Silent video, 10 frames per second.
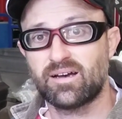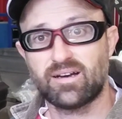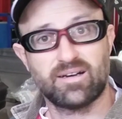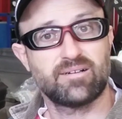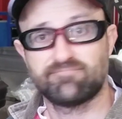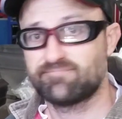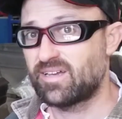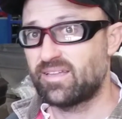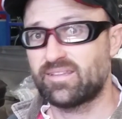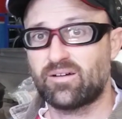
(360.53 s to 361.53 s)

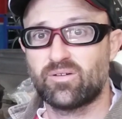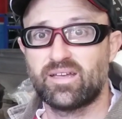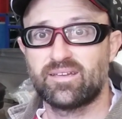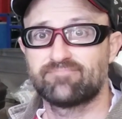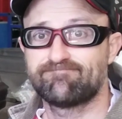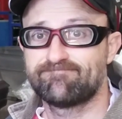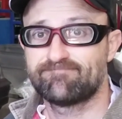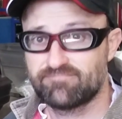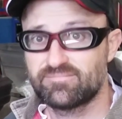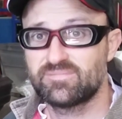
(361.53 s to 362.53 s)
And that way,
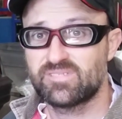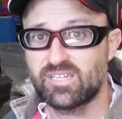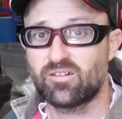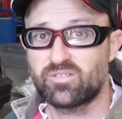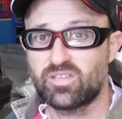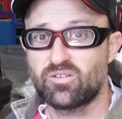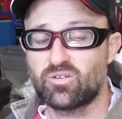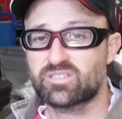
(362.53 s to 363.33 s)
you know